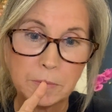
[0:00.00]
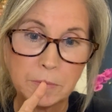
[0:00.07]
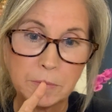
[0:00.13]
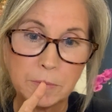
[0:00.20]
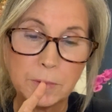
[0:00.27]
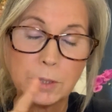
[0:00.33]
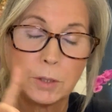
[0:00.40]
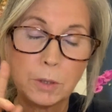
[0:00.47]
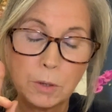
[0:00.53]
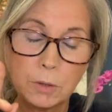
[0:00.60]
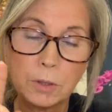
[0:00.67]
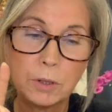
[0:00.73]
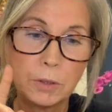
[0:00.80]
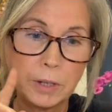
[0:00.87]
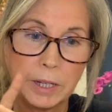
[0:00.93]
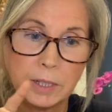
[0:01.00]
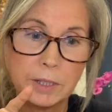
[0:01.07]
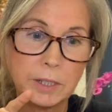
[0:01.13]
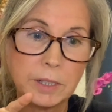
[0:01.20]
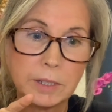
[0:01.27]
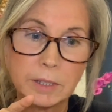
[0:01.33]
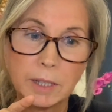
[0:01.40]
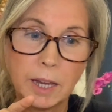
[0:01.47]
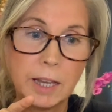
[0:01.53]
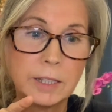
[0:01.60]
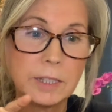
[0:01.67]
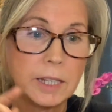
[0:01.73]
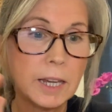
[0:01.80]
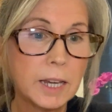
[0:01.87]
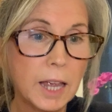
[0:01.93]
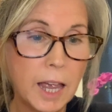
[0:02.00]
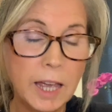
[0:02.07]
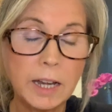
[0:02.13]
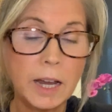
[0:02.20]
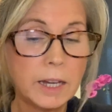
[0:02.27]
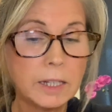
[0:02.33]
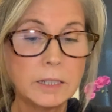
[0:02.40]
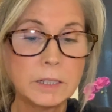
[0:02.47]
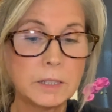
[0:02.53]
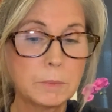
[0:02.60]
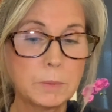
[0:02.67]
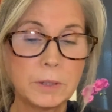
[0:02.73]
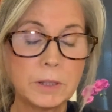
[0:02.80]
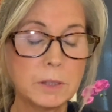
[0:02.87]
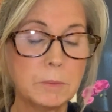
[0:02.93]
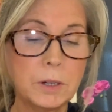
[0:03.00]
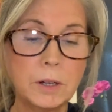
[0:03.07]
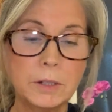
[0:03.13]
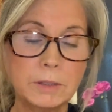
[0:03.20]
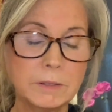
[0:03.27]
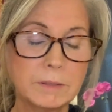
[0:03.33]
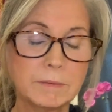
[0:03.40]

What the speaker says: So courageous. And saying, and I can just bring them on.